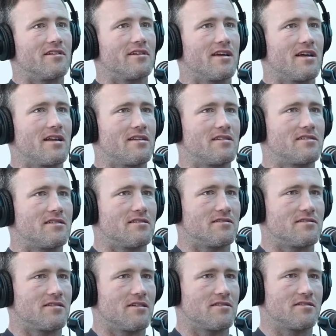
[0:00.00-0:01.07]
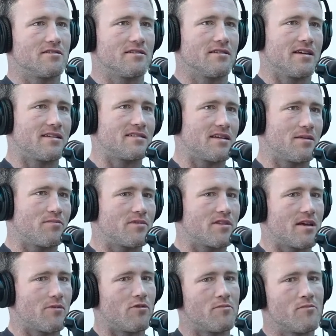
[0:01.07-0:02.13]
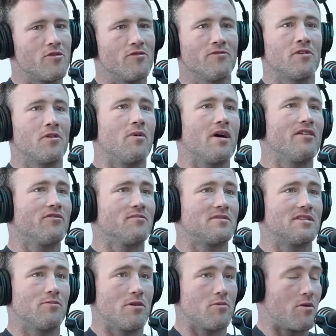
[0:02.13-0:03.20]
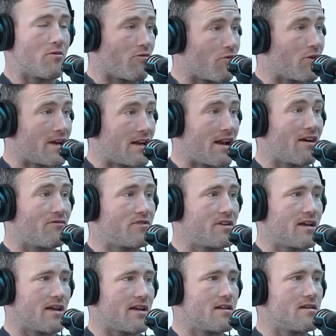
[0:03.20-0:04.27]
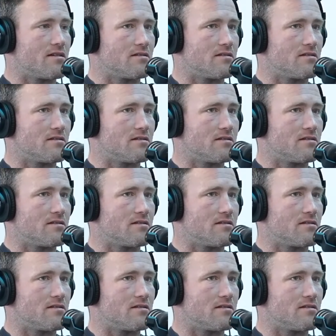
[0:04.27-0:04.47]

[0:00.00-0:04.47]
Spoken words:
And to accept that we were moving away from somewhere we really loved again,